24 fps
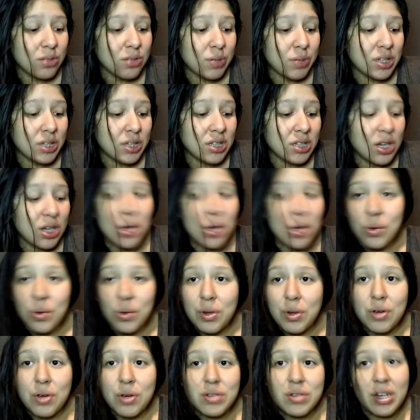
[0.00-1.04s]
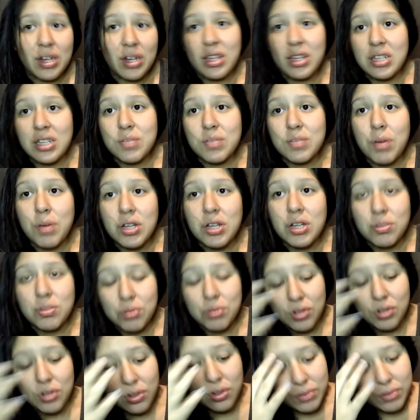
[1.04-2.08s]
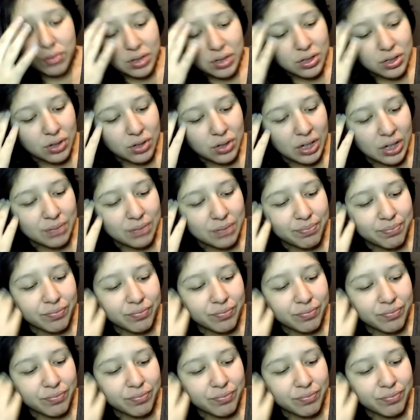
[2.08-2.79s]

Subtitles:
But who knows? Anything's possible, you know? So, yeah.